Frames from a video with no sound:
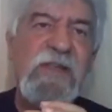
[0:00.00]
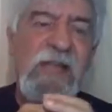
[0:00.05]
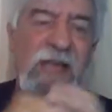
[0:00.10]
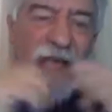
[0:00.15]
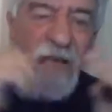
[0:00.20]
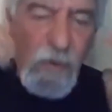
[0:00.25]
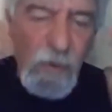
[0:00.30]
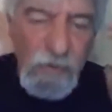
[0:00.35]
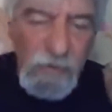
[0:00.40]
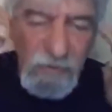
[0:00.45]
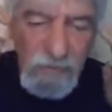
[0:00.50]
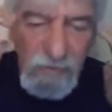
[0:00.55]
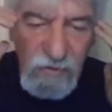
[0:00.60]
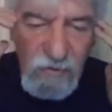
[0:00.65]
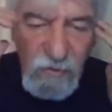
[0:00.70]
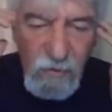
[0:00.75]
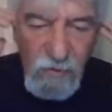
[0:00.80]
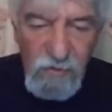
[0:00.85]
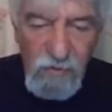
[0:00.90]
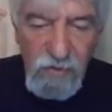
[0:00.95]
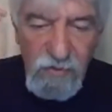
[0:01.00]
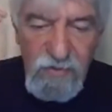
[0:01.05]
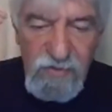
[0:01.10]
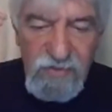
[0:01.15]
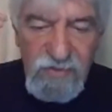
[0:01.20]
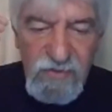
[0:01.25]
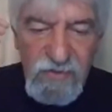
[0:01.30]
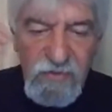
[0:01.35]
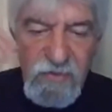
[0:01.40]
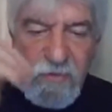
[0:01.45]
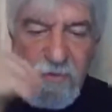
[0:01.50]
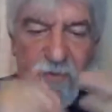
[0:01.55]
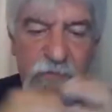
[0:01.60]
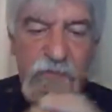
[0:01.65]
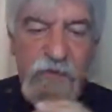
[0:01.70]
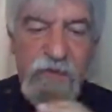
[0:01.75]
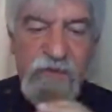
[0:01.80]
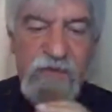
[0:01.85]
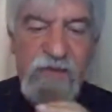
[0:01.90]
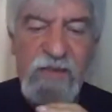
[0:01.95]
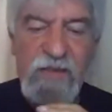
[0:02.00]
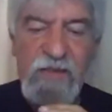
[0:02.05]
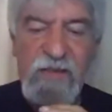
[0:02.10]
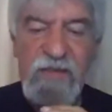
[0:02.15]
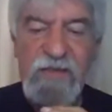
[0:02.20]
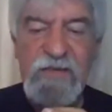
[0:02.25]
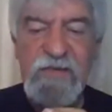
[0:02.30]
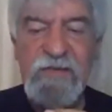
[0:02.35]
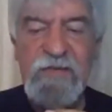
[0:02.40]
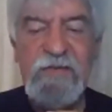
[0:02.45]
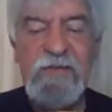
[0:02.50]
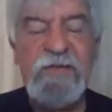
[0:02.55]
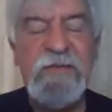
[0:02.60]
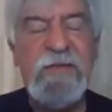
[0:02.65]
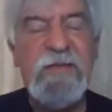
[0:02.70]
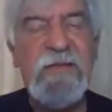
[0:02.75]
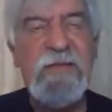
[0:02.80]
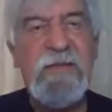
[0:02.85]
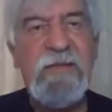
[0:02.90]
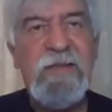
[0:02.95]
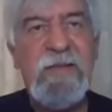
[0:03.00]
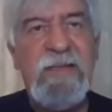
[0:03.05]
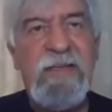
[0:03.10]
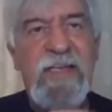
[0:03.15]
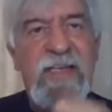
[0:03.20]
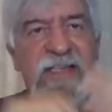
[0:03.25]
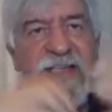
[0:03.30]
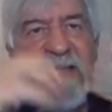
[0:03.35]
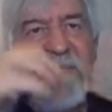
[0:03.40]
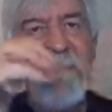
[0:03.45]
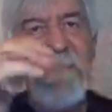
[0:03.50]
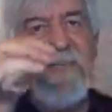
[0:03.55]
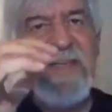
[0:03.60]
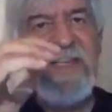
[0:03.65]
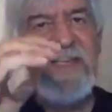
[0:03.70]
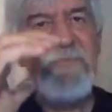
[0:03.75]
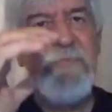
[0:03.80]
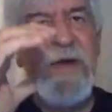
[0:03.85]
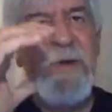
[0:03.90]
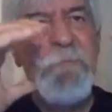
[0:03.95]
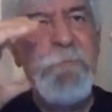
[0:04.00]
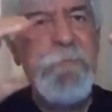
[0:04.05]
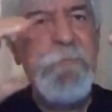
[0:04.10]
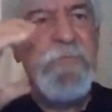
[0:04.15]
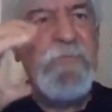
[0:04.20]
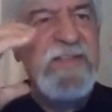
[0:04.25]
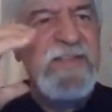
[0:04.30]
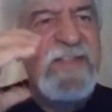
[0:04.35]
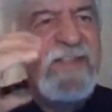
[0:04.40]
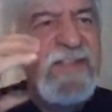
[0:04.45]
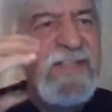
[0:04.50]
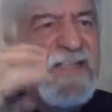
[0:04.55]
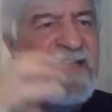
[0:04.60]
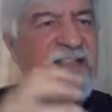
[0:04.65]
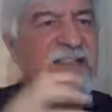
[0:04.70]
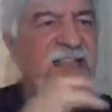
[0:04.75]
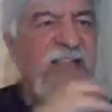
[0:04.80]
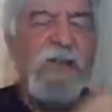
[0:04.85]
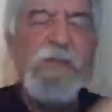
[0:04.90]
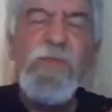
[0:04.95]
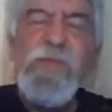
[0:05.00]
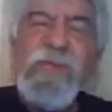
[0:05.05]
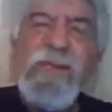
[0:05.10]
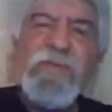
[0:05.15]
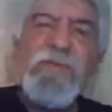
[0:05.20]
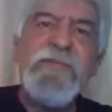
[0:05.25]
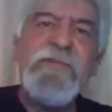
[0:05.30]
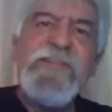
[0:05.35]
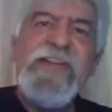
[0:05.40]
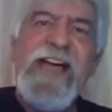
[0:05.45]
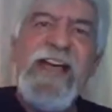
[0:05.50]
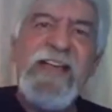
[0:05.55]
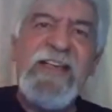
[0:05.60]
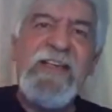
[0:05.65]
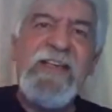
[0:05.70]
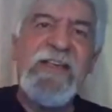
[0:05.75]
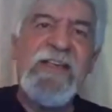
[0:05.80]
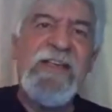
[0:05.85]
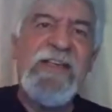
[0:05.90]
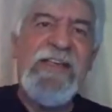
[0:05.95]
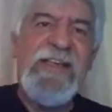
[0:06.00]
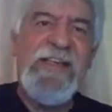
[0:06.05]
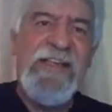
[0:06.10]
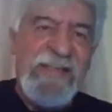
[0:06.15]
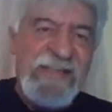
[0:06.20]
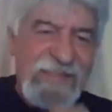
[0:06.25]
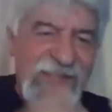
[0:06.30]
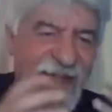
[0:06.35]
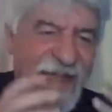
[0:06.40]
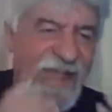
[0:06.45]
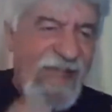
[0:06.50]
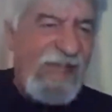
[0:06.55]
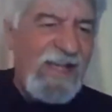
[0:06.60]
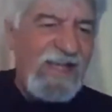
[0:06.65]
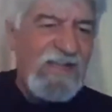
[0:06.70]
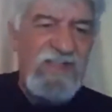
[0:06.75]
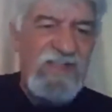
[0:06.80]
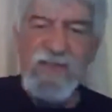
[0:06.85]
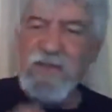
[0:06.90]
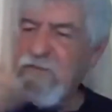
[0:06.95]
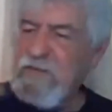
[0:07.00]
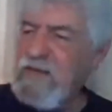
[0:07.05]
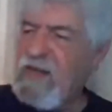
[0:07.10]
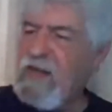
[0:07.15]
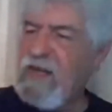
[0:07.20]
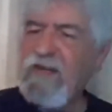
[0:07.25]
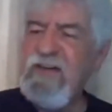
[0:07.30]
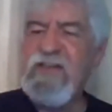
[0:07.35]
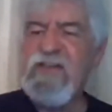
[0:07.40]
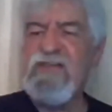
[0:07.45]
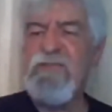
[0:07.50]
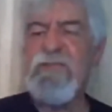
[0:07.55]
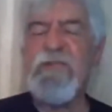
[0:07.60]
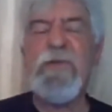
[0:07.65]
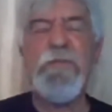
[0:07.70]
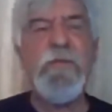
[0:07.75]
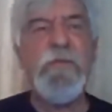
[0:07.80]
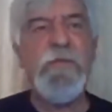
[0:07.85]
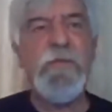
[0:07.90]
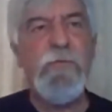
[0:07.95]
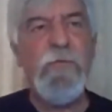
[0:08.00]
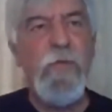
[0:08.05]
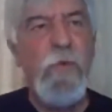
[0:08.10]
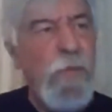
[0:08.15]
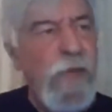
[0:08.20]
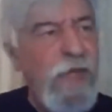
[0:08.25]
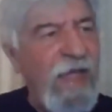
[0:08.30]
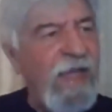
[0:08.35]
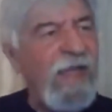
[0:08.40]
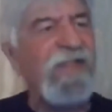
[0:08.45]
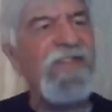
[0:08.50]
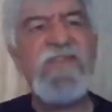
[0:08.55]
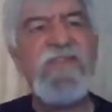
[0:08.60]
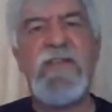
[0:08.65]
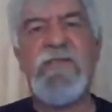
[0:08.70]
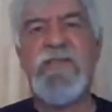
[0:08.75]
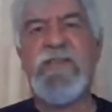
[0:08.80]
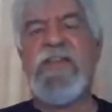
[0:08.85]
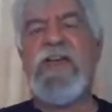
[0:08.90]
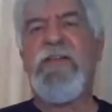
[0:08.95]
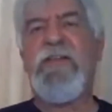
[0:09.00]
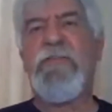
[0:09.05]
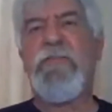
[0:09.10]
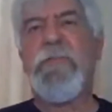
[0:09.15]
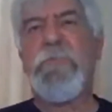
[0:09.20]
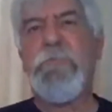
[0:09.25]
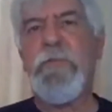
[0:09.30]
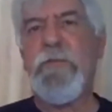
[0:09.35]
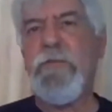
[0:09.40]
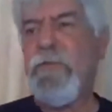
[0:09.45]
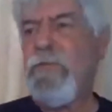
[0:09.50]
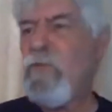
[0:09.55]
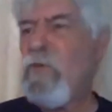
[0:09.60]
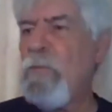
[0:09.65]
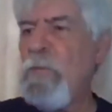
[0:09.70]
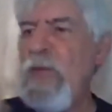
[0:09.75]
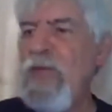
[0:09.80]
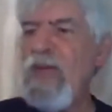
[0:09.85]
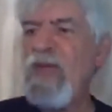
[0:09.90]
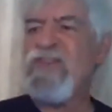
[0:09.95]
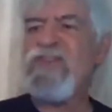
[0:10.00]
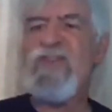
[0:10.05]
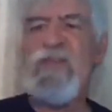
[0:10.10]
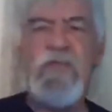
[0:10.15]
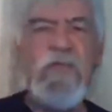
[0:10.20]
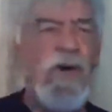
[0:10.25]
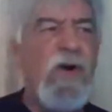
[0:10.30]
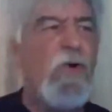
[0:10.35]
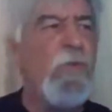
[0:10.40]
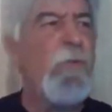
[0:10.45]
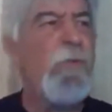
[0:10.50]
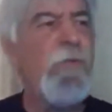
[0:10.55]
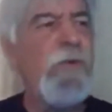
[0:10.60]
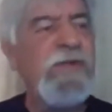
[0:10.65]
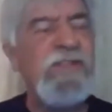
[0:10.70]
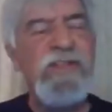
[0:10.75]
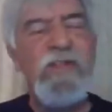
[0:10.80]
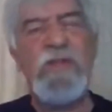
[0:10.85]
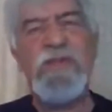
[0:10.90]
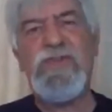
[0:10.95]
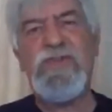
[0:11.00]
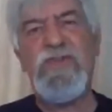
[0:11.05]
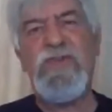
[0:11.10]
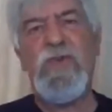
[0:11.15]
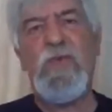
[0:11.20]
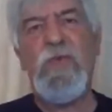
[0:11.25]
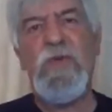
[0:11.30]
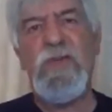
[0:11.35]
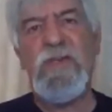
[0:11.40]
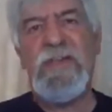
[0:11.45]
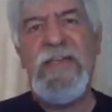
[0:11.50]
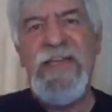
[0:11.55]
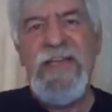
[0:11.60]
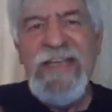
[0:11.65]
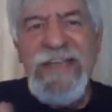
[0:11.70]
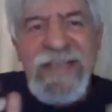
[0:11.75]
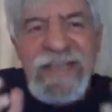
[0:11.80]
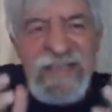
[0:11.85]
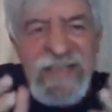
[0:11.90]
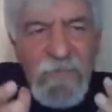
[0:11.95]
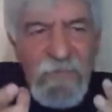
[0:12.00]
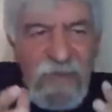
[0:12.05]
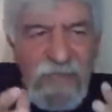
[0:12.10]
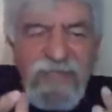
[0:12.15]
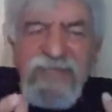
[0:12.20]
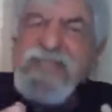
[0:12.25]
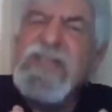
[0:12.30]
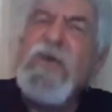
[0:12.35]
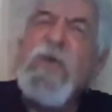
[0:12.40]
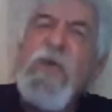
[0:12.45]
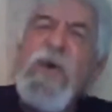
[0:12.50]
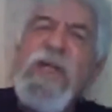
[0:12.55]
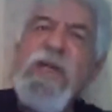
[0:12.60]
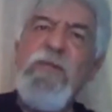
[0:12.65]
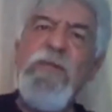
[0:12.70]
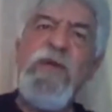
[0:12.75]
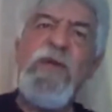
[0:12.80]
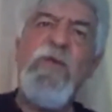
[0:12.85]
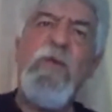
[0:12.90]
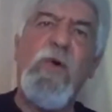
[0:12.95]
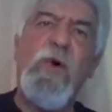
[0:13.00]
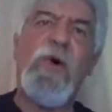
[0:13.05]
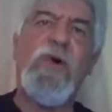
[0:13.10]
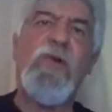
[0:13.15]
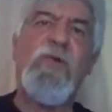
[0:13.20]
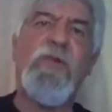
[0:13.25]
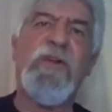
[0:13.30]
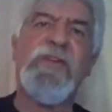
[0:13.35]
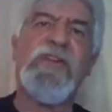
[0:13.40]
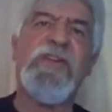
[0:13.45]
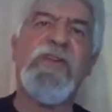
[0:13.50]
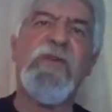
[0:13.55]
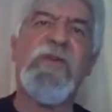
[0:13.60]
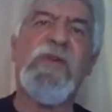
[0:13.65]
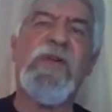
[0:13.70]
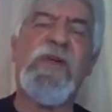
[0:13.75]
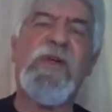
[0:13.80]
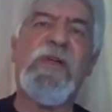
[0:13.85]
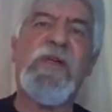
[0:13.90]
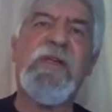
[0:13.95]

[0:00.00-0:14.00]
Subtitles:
How are we going to grow closer to you, Father God? Is by things that we have done. It's acts of courage we perform, acts of love we perform, acts of hope we show to the world. It's the way we walk with you, Lord.